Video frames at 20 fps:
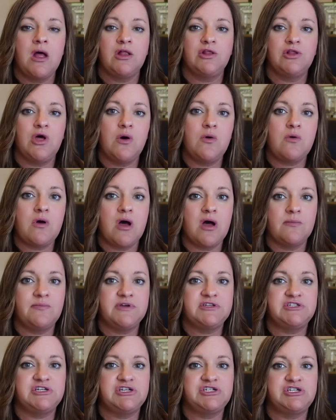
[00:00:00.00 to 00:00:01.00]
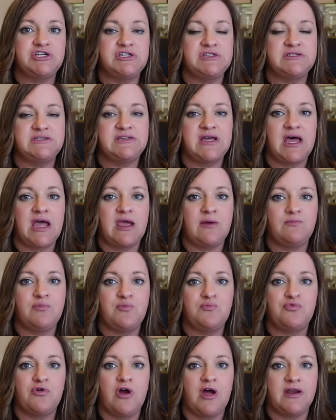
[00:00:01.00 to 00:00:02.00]
low competition
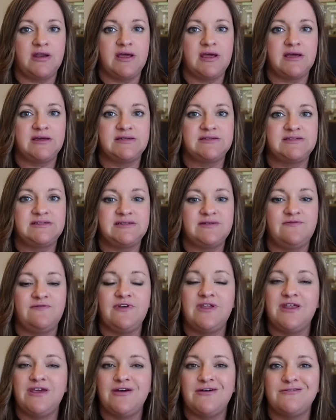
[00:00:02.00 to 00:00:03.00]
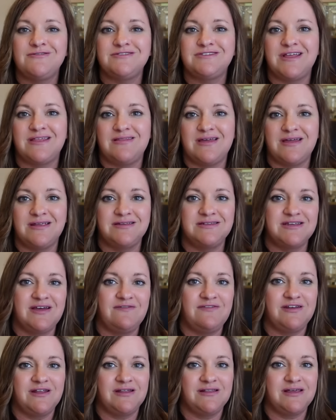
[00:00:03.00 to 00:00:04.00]
type product videos, then
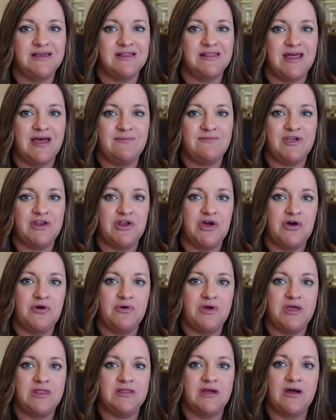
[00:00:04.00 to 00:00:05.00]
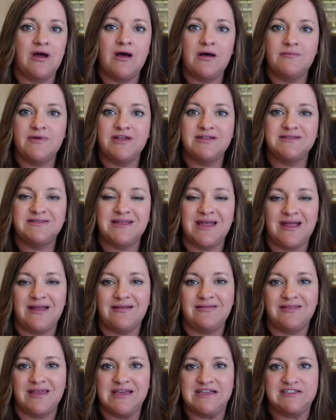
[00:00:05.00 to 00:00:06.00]
definitely let me know in the comments
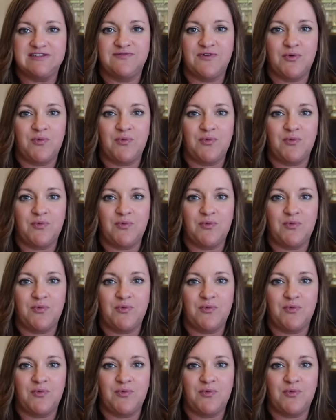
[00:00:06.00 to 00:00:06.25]
and thanks for